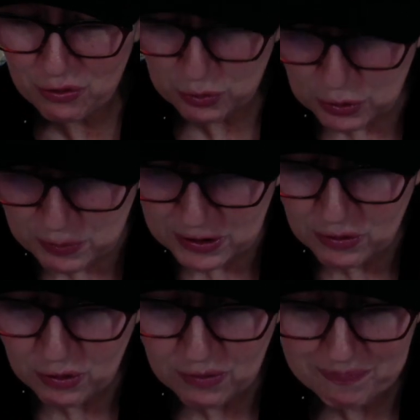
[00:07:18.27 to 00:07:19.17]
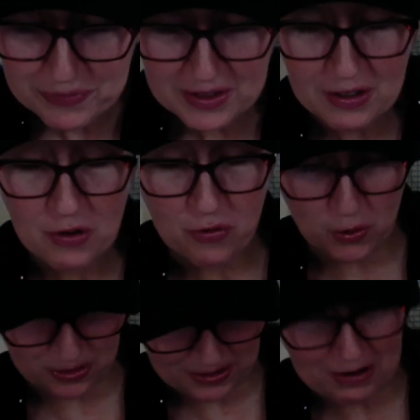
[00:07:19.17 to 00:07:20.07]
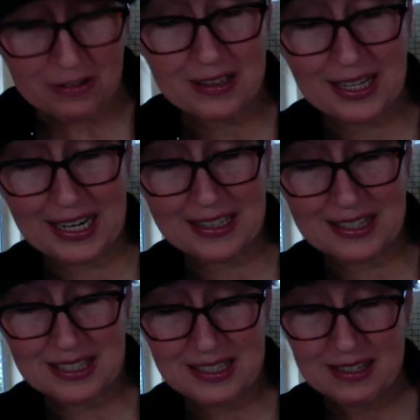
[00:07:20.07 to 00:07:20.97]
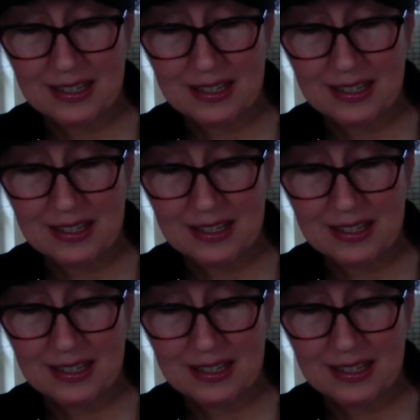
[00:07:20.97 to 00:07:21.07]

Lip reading: Reuben for their clans,